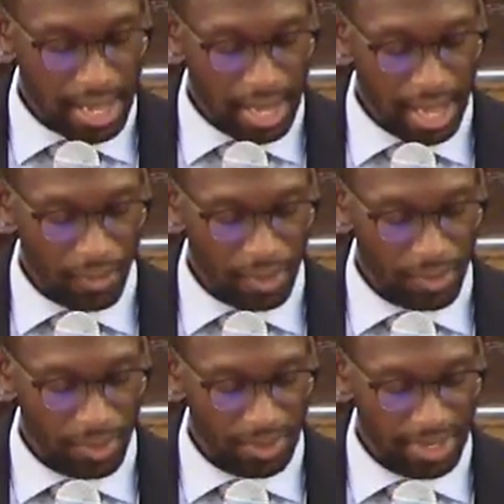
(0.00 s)
and we
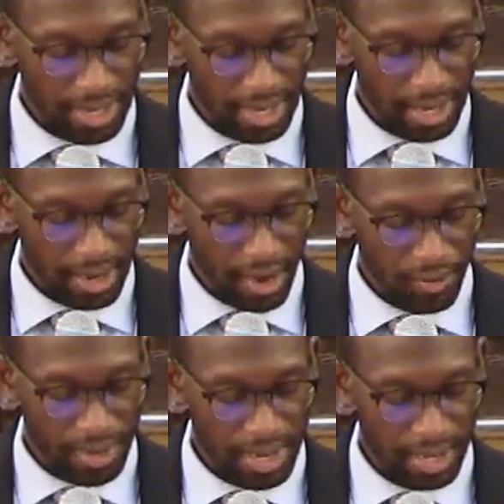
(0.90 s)
will begin in
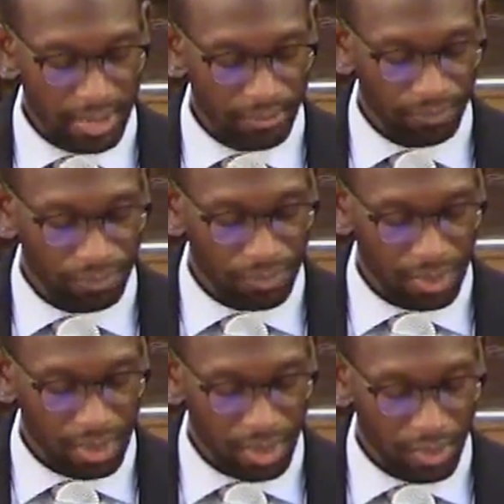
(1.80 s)
our reading
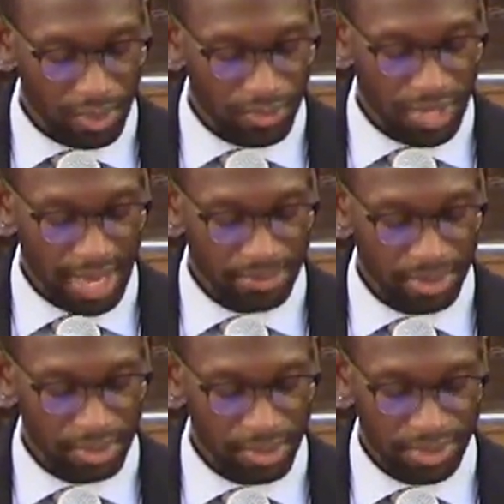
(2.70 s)
with
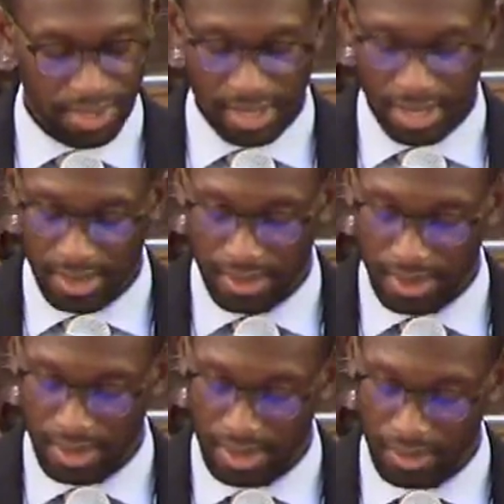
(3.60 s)
chapter 13,
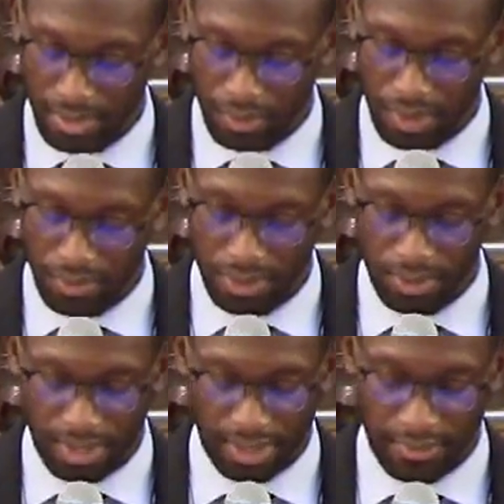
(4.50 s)
but we
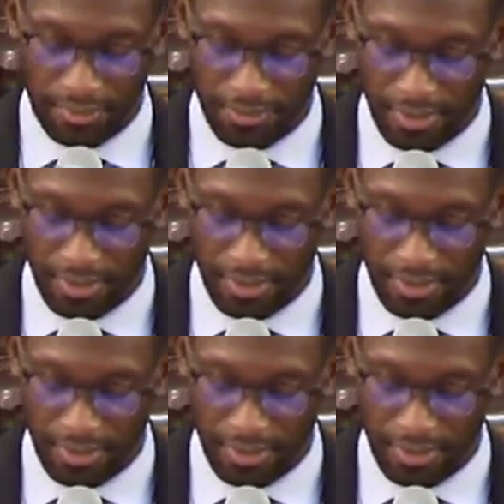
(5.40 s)
will give